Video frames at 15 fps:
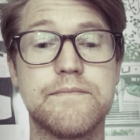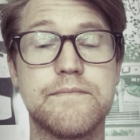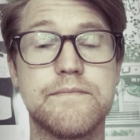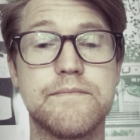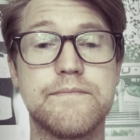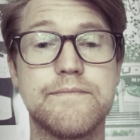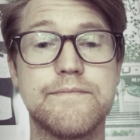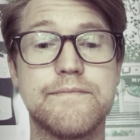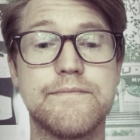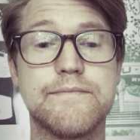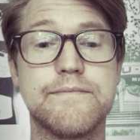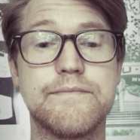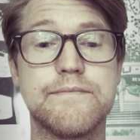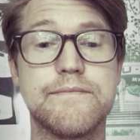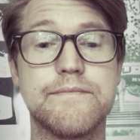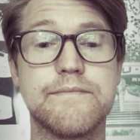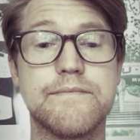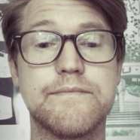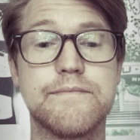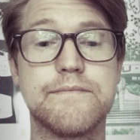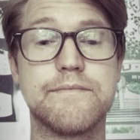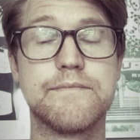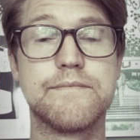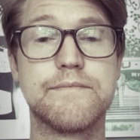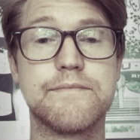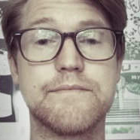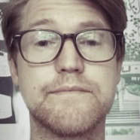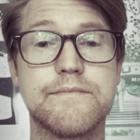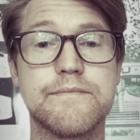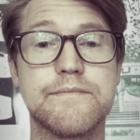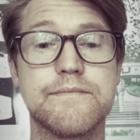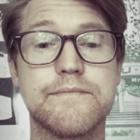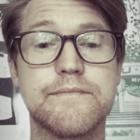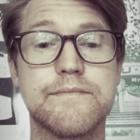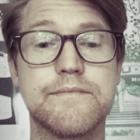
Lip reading: Nobody speaks.